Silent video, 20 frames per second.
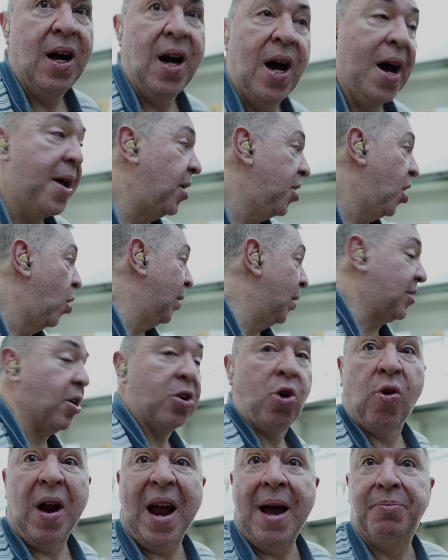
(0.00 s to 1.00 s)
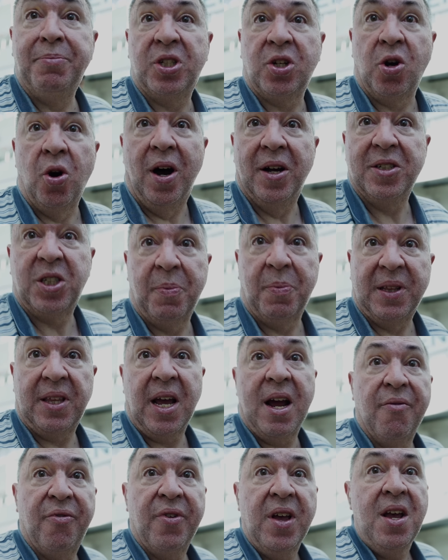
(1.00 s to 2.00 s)
I don't know what the crabs cost, but
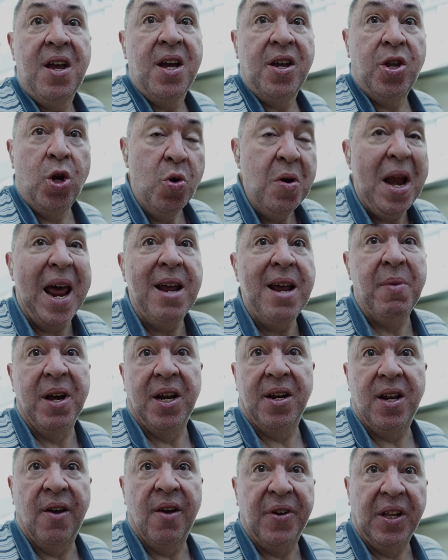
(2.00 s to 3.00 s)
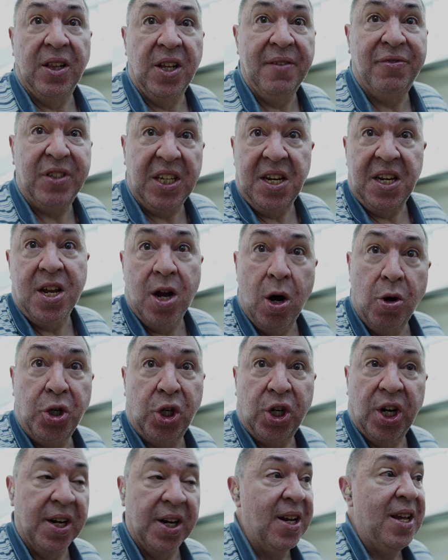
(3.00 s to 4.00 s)
they have, you name it. If it lives in the
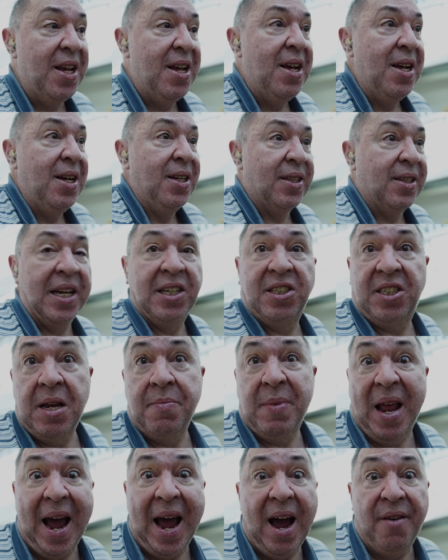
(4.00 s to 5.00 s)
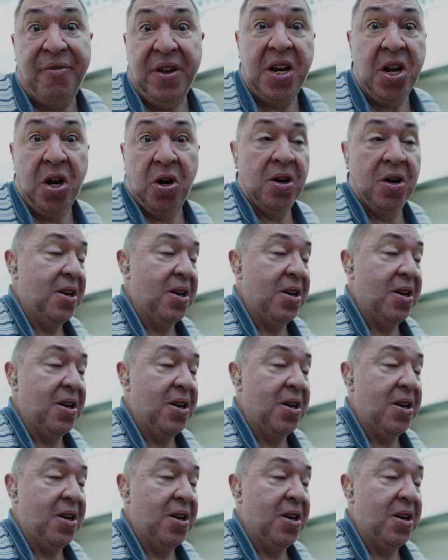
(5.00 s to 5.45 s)
ocean, they seem to have it here.